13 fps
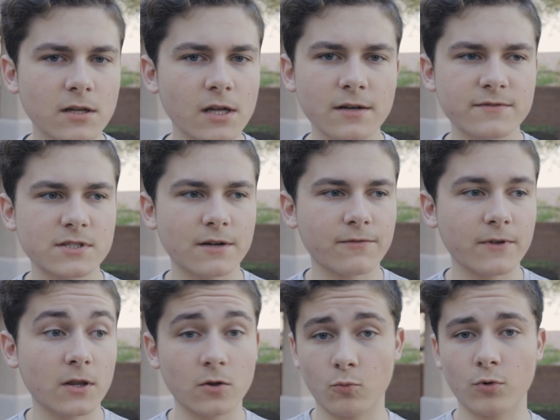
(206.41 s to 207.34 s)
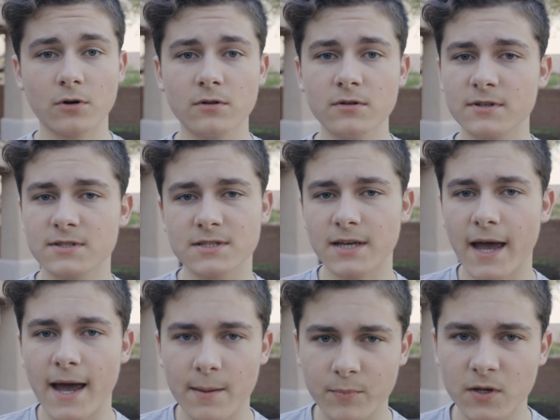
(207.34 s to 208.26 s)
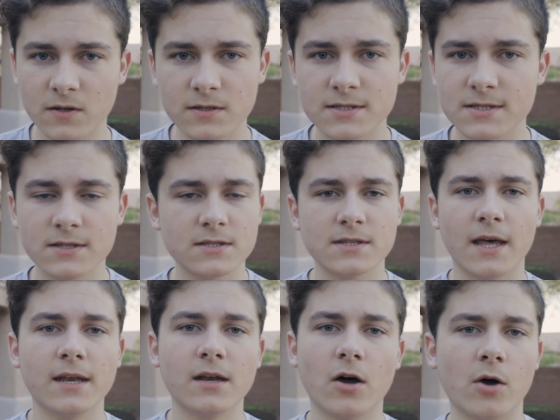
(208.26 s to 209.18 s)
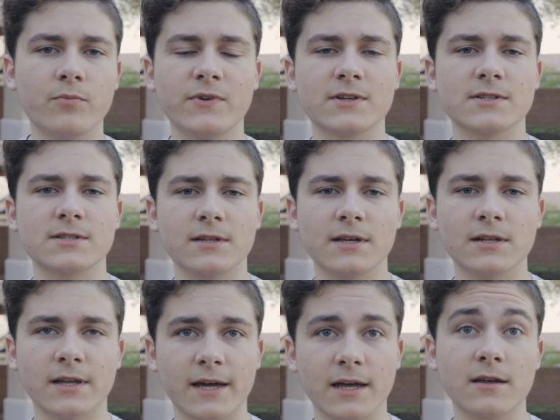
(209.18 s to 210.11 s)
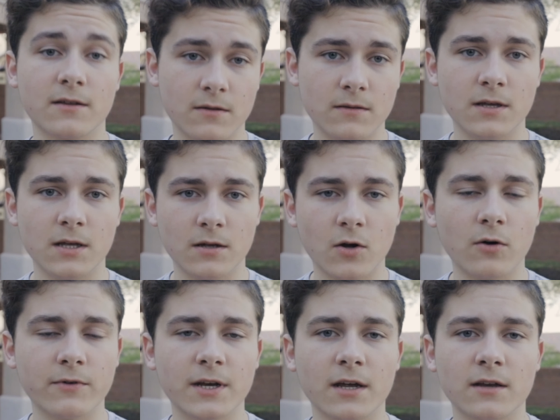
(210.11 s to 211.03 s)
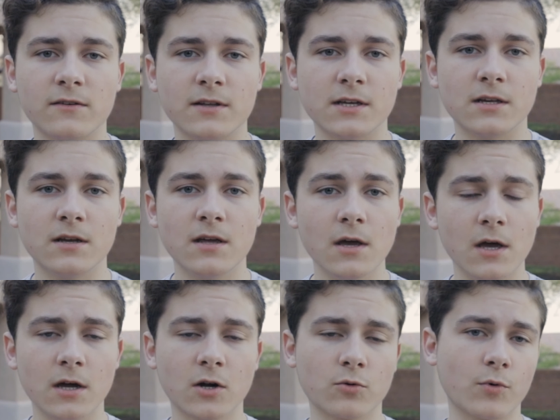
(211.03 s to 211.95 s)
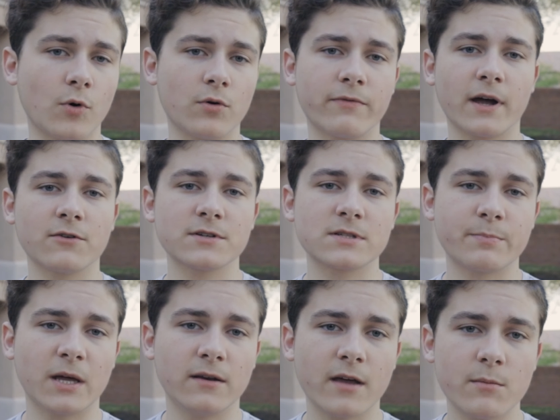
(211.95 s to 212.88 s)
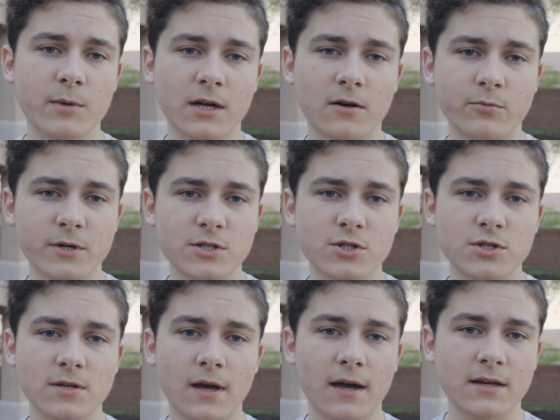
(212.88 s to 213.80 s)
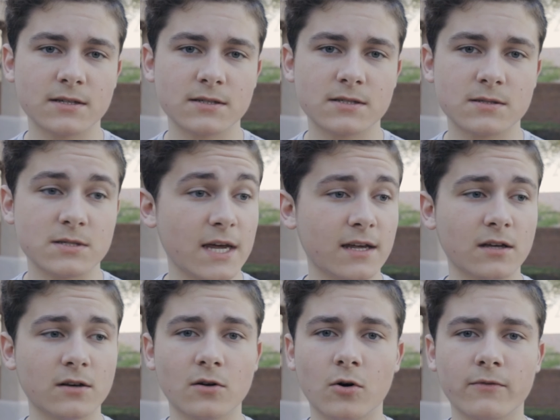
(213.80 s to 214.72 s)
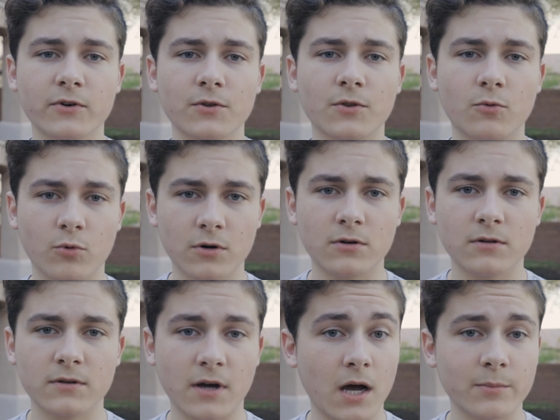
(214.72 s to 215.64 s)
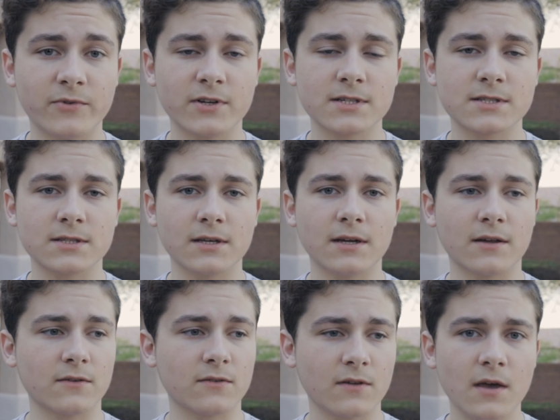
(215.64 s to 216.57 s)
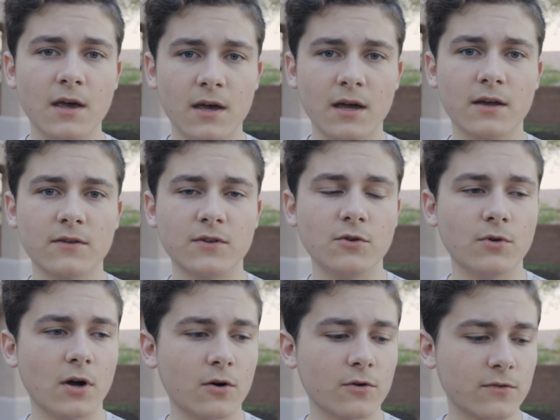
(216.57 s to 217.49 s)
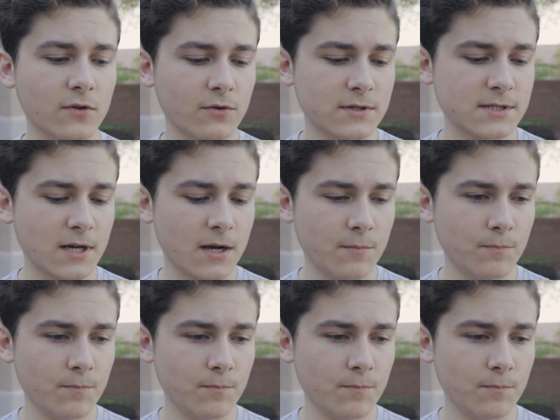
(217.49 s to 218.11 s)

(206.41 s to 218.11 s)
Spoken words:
A lot of stuff in the world has happened since then, obviously, like the COVID-19 coronavirus pandemic, which has taken over the world, obviously, as you know, so it's